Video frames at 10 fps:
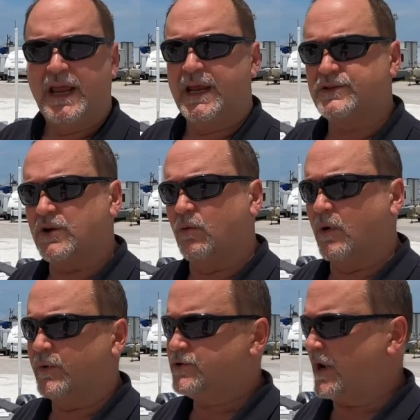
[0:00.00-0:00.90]
And so
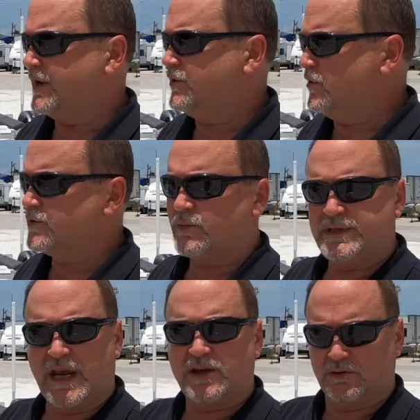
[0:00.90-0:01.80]
what we try to do is we
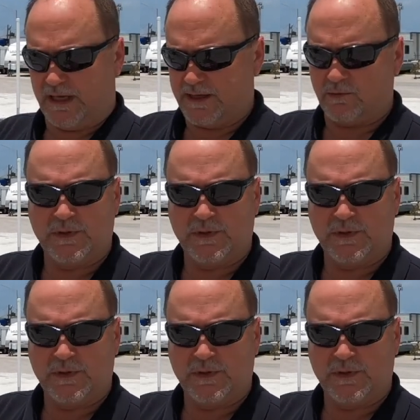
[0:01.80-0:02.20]
take your length,